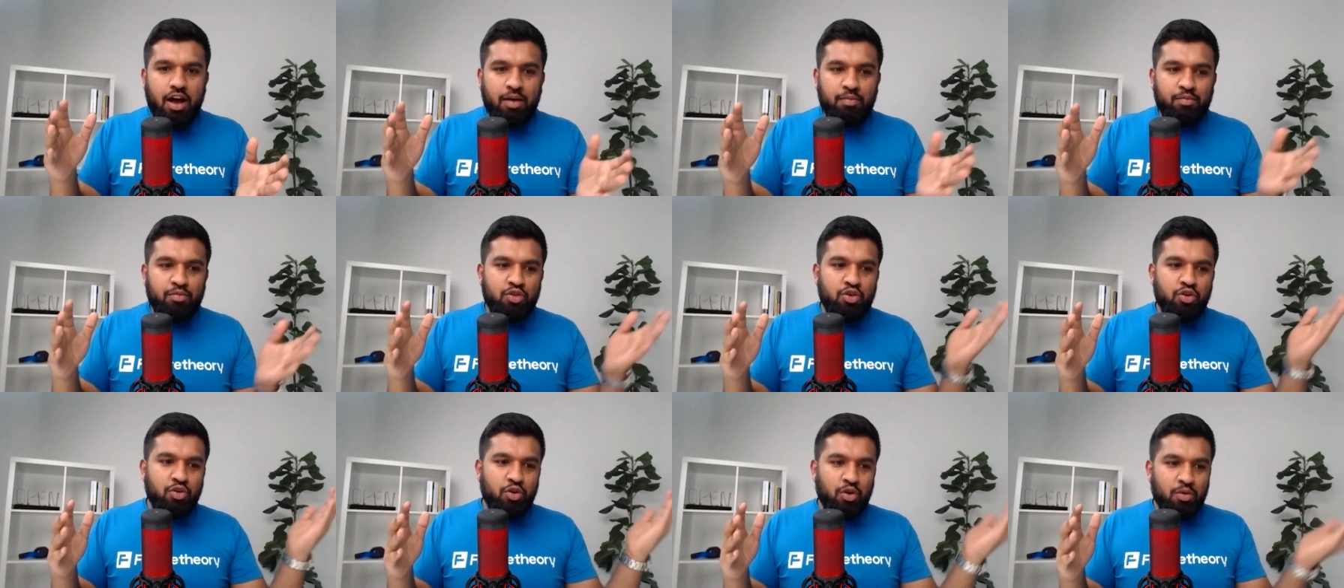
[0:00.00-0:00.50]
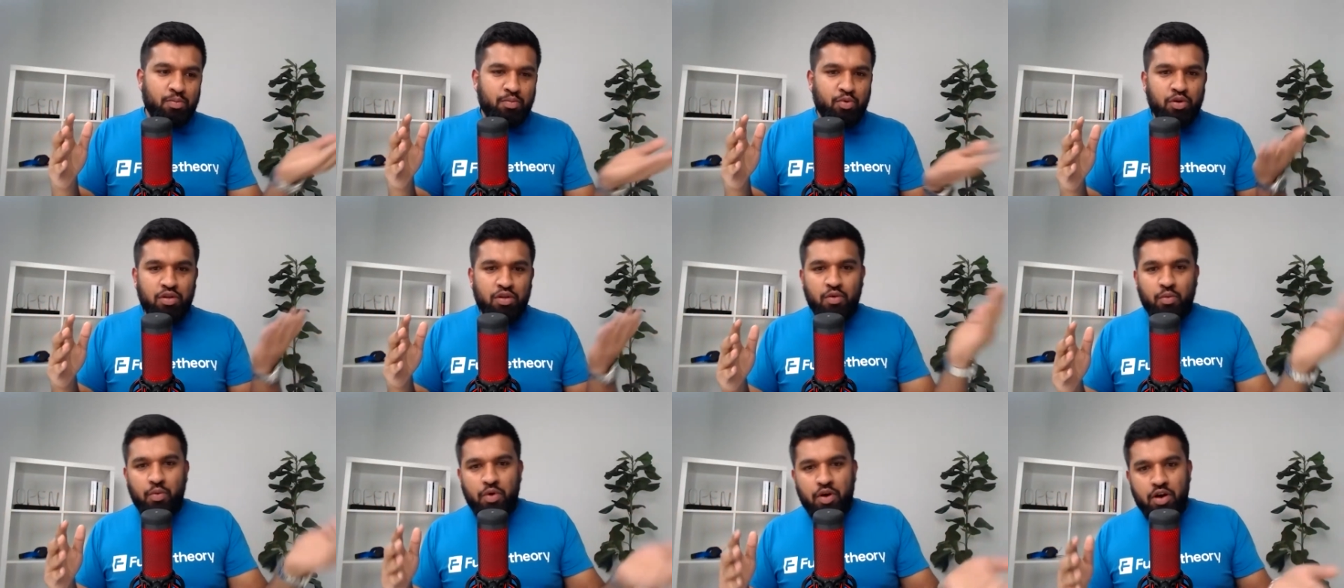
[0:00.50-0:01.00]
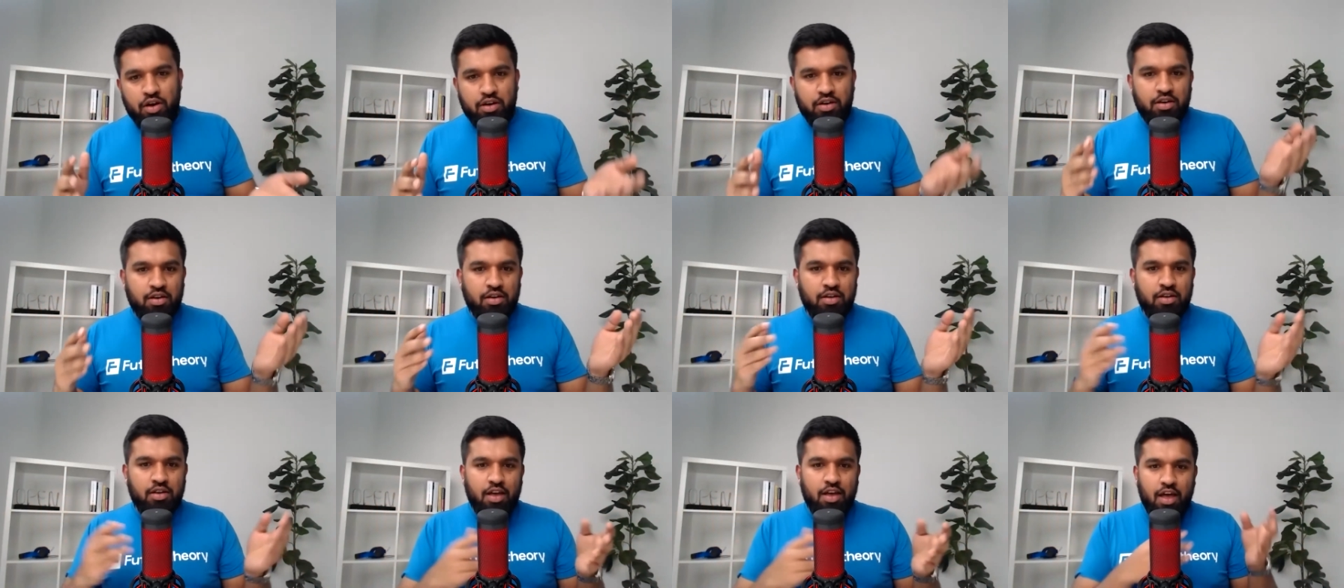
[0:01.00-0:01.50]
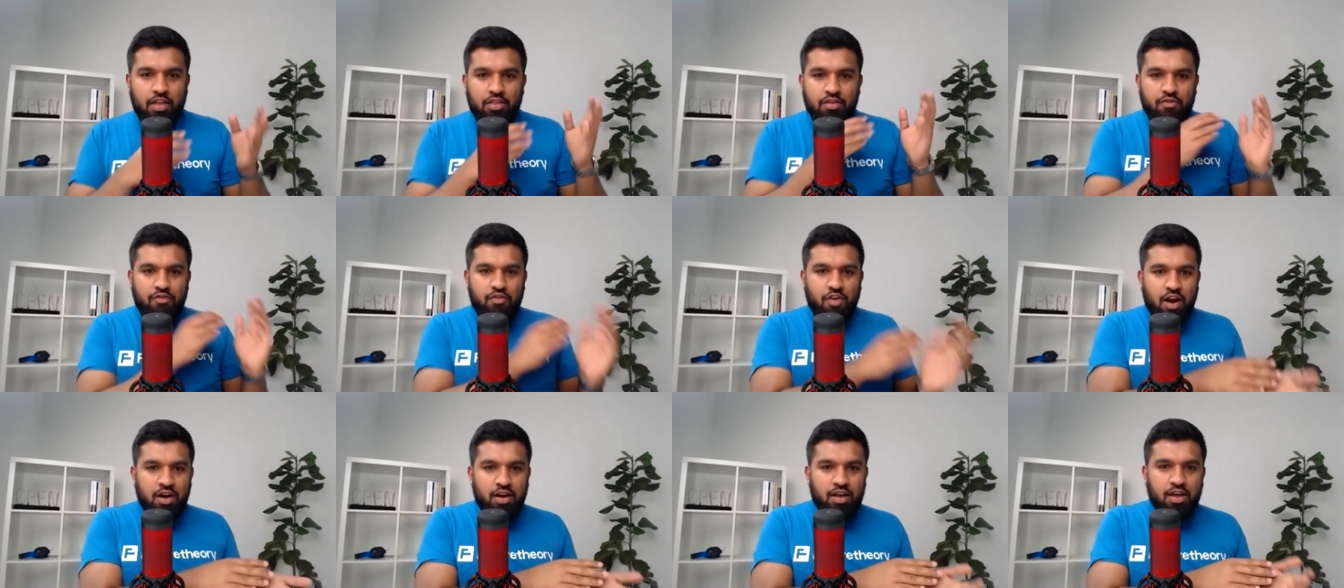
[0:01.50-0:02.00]
you've got to put in the work at the
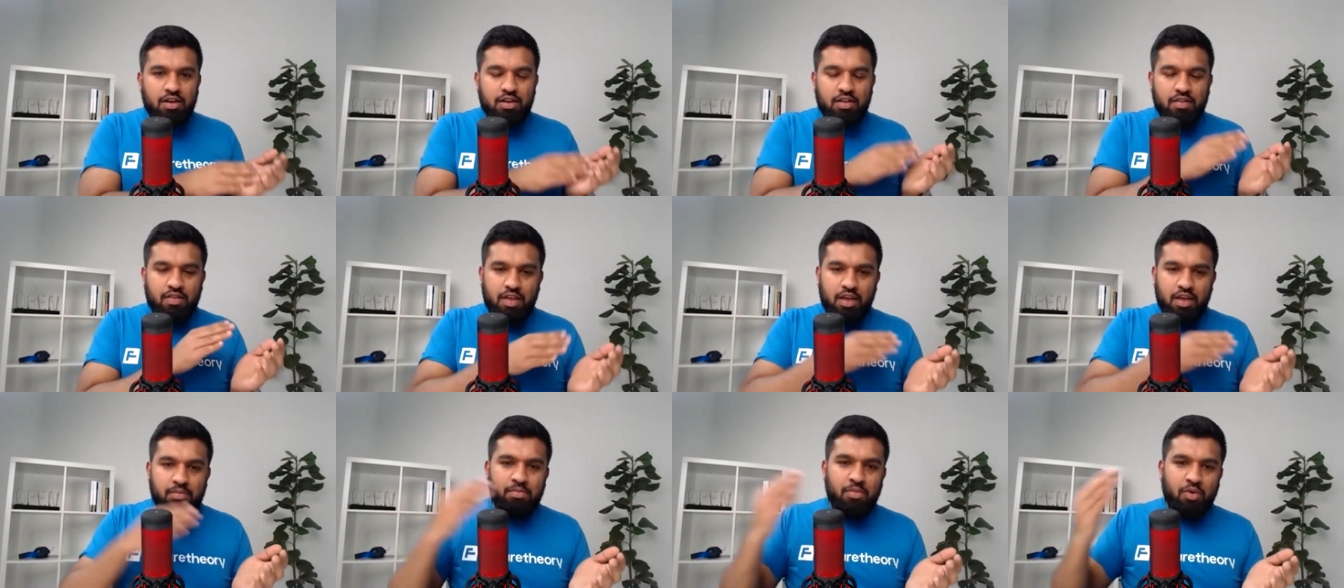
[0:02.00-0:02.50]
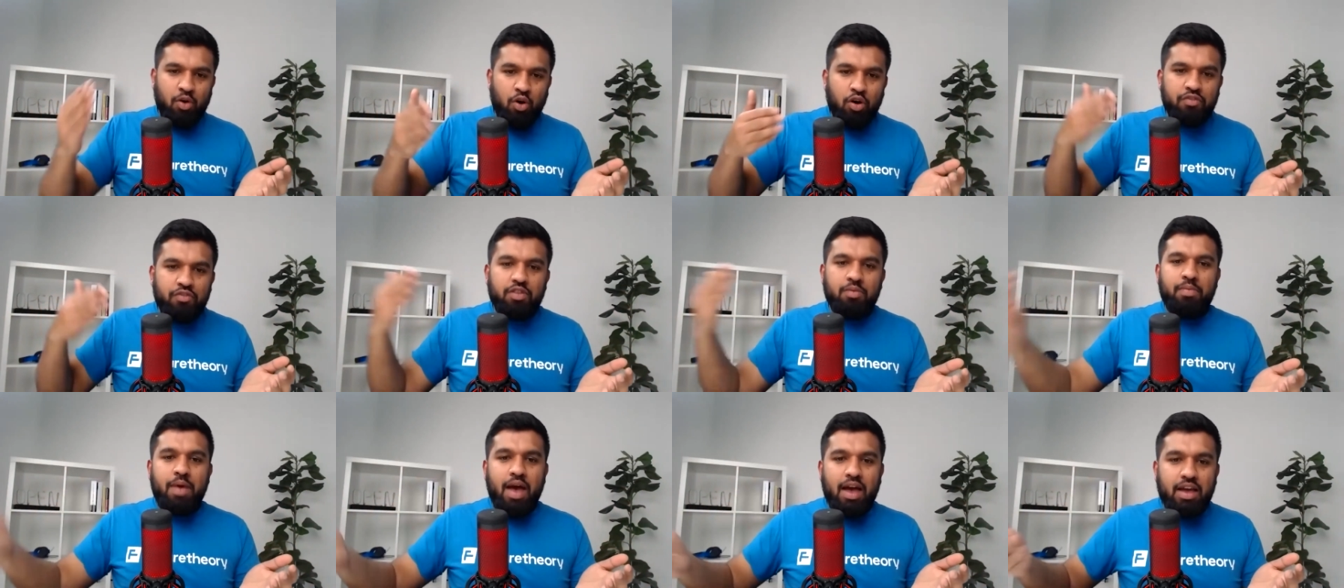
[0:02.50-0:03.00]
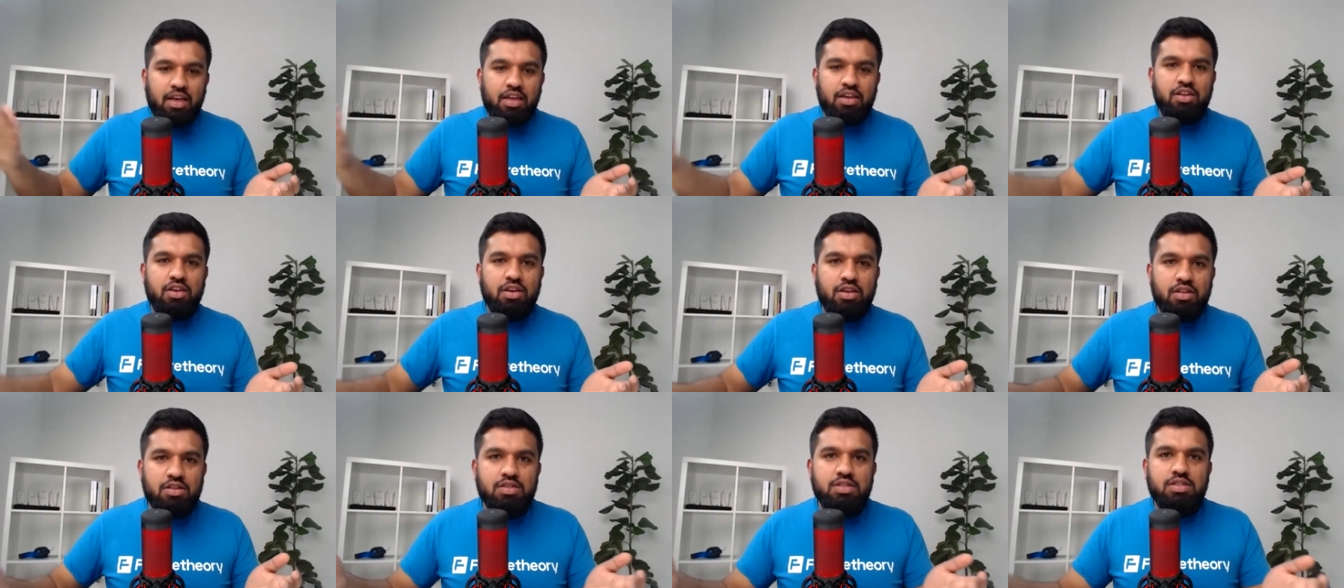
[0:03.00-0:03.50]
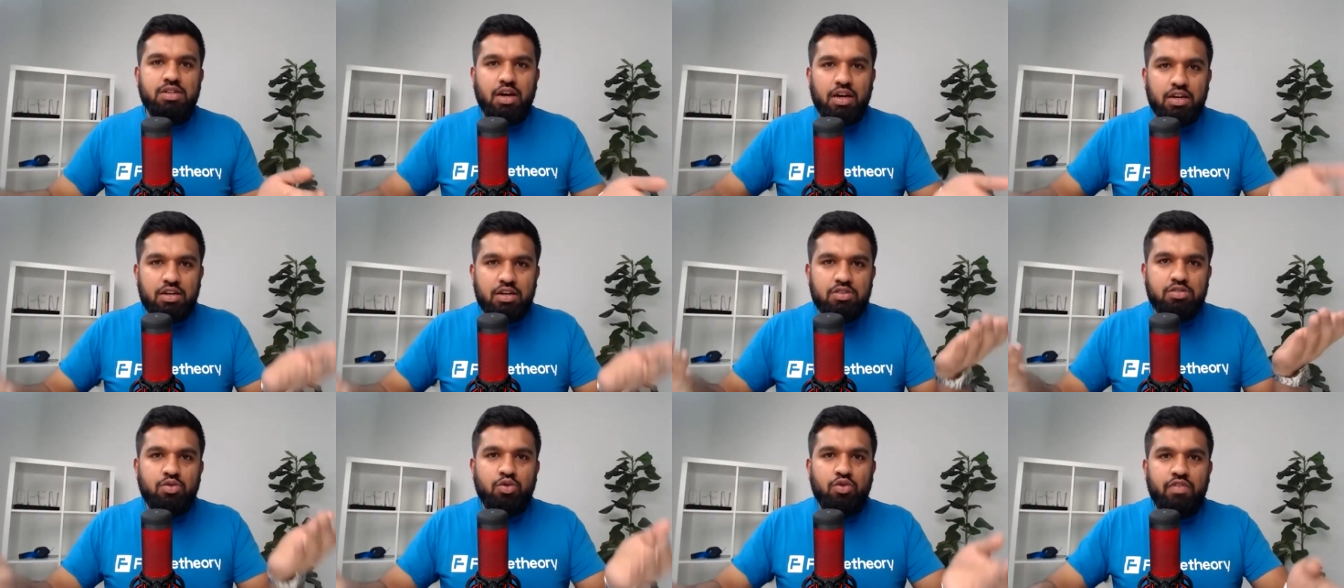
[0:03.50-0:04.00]
front end, and then off the back end you can start
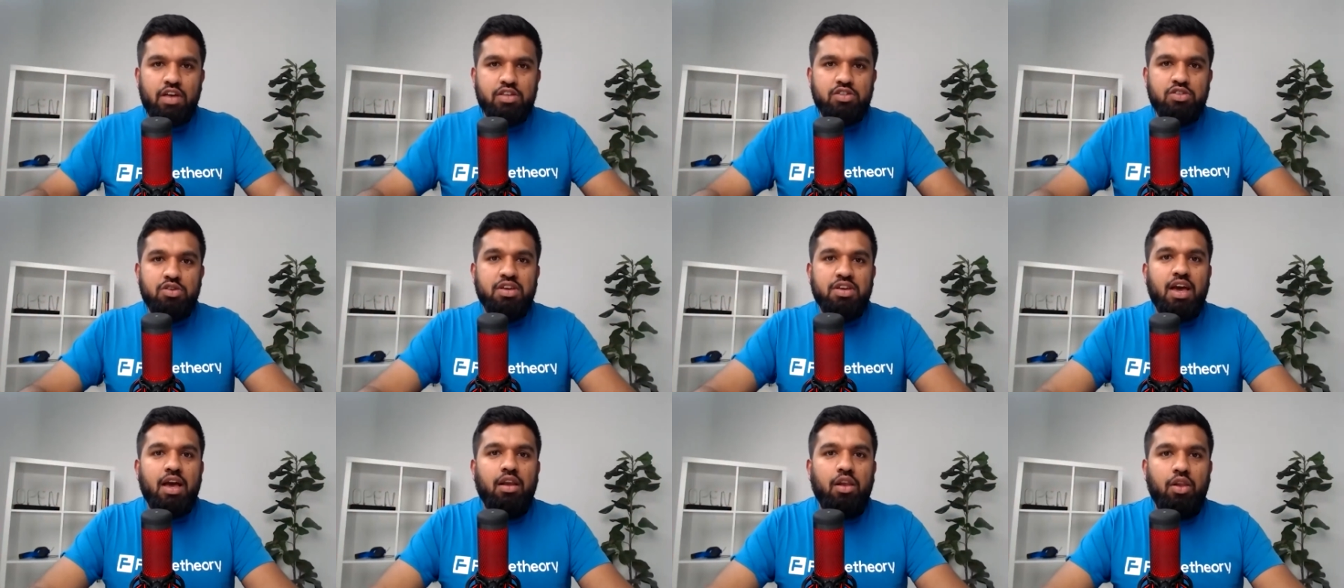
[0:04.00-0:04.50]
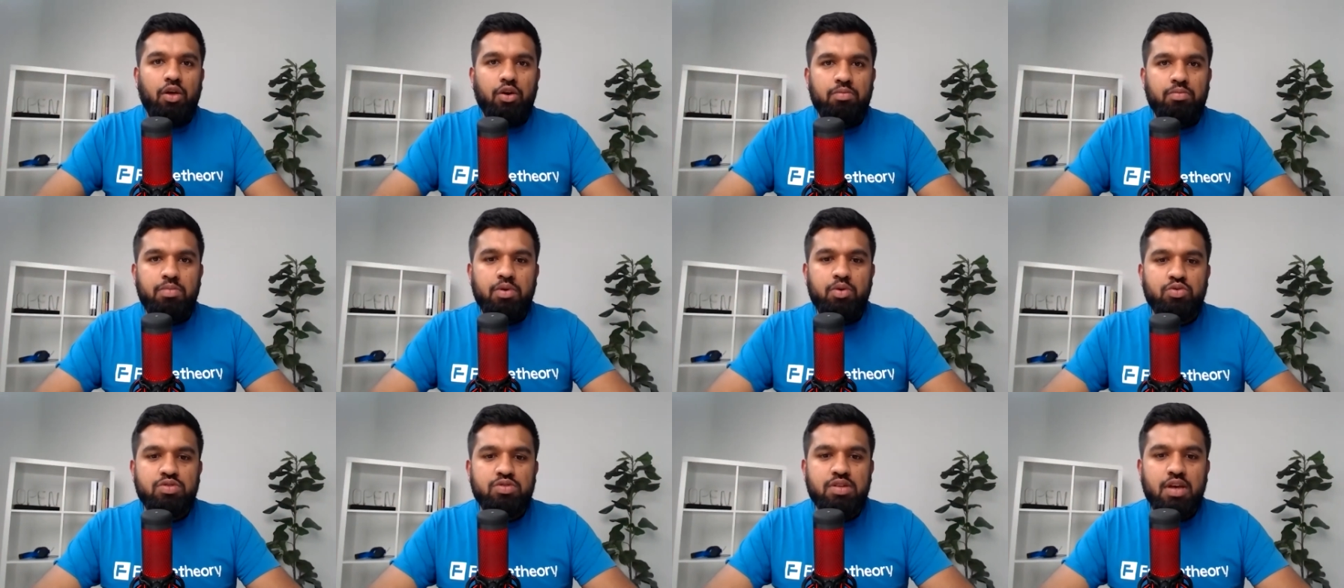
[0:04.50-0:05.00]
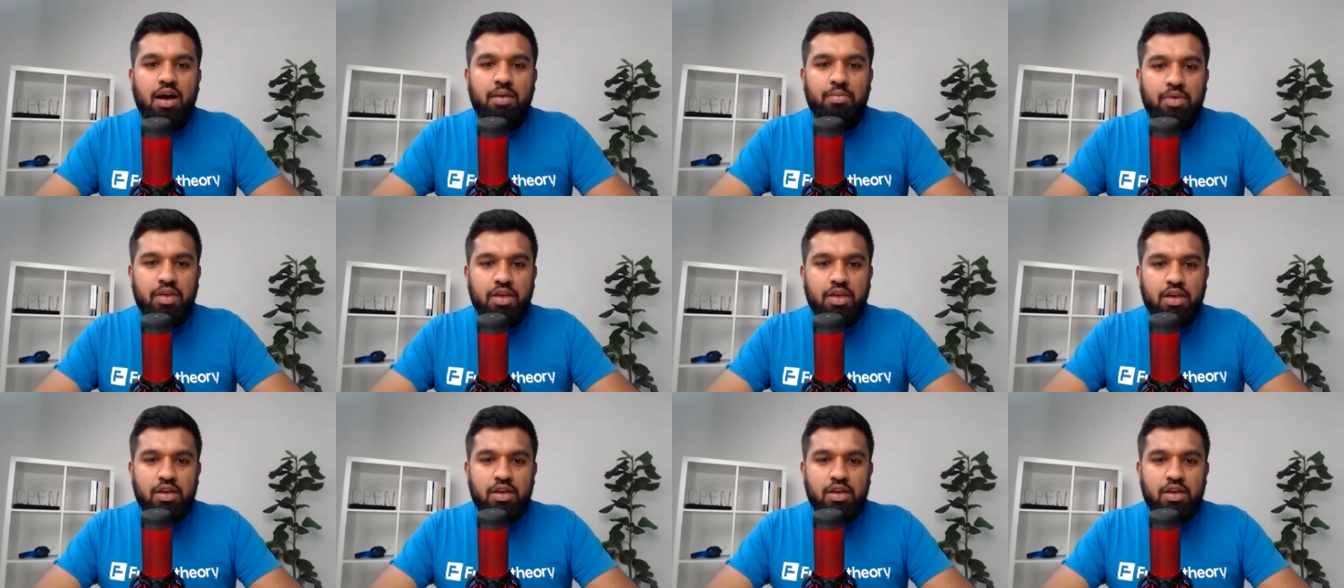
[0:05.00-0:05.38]
to sort of, as your catalog builds up,